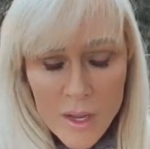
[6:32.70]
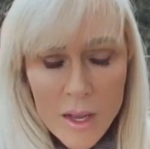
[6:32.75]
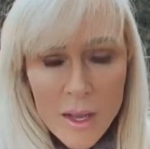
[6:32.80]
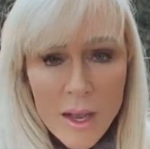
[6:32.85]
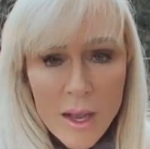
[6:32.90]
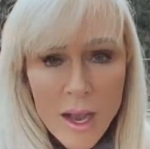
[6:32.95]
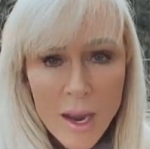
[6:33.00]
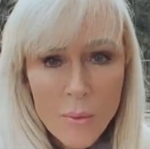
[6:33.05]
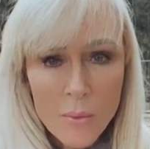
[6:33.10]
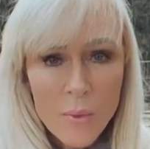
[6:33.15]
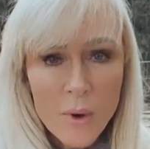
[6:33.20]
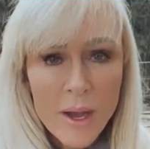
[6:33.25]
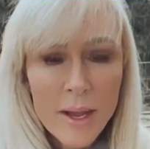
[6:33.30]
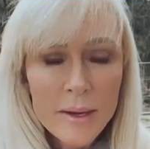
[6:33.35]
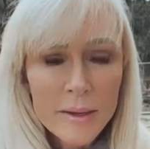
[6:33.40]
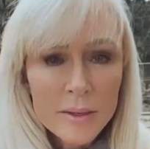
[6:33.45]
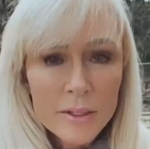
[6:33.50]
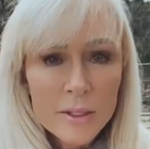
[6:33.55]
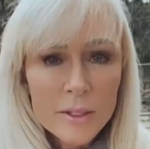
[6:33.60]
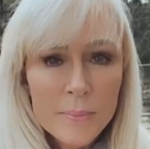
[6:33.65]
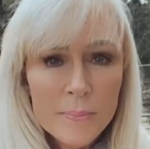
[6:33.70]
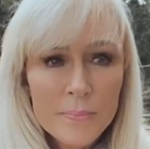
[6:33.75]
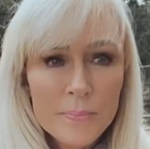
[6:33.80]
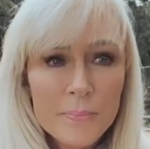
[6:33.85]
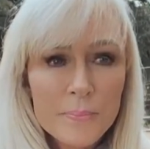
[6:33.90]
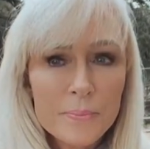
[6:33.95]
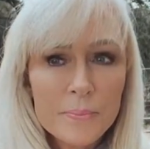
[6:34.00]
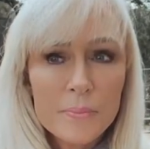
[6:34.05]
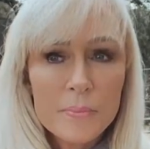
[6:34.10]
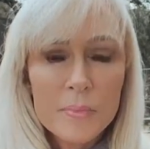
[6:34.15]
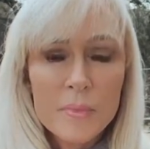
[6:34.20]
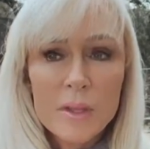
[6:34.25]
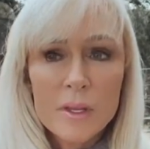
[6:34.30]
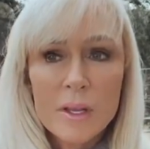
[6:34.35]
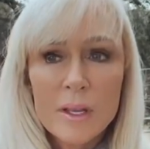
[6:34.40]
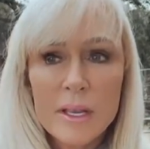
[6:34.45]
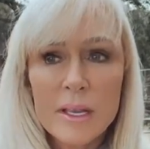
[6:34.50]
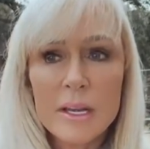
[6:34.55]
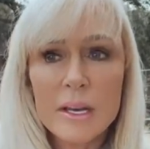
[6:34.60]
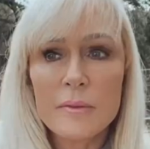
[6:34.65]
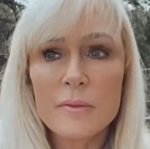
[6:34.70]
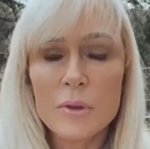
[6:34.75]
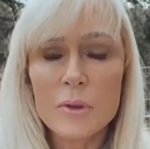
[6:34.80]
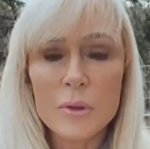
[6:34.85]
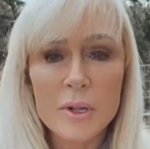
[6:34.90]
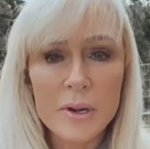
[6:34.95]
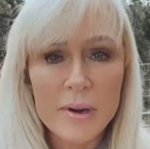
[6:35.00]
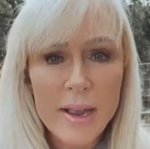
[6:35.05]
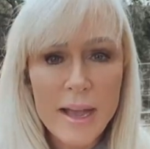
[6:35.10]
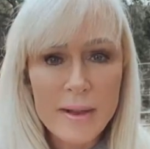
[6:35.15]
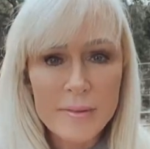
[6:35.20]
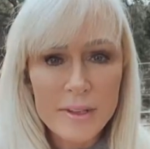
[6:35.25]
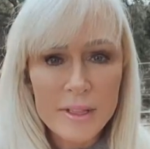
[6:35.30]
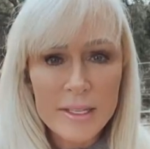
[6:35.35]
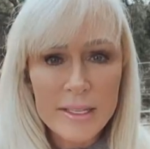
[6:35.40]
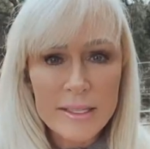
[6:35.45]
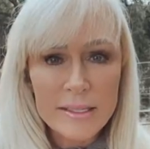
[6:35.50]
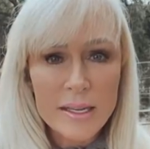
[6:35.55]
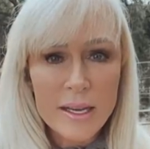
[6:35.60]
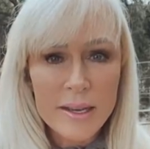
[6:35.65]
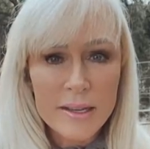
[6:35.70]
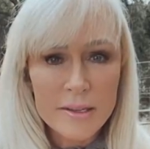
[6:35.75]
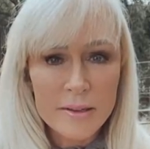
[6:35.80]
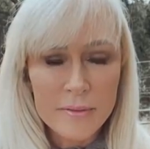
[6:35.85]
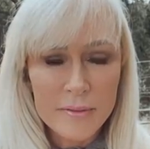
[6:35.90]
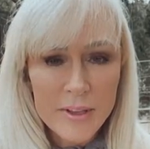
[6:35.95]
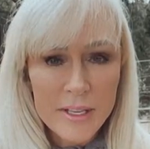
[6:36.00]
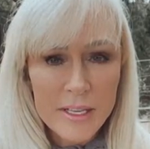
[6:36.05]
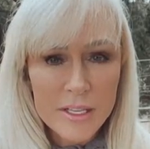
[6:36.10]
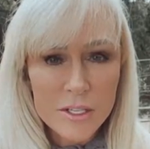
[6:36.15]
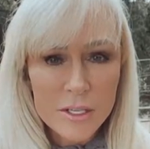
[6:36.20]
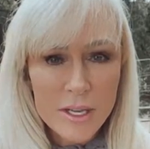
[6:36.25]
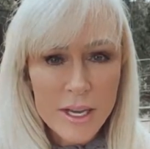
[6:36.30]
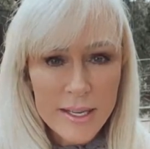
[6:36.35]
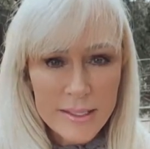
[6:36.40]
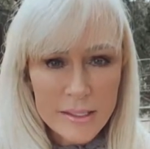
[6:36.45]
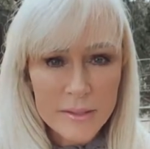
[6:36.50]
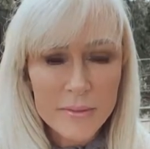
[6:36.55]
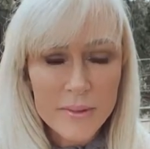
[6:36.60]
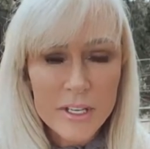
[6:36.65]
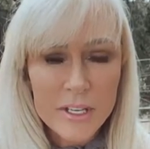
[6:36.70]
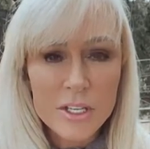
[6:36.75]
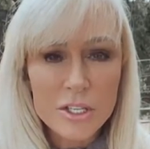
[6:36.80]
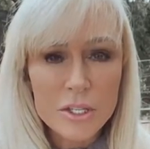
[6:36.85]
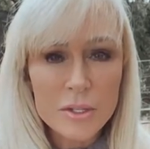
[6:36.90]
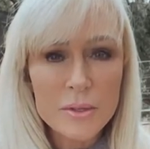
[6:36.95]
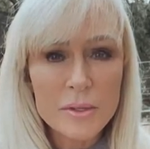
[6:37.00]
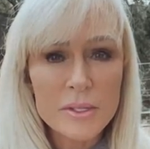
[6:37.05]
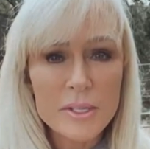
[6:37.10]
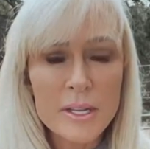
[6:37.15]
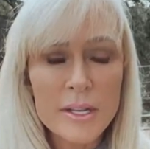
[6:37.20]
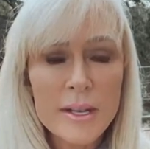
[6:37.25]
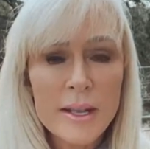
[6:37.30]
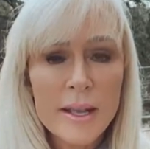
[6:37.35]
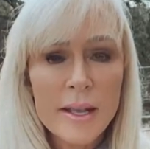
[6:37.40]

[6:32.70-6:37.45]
I want any of you that are having these kinds of issues,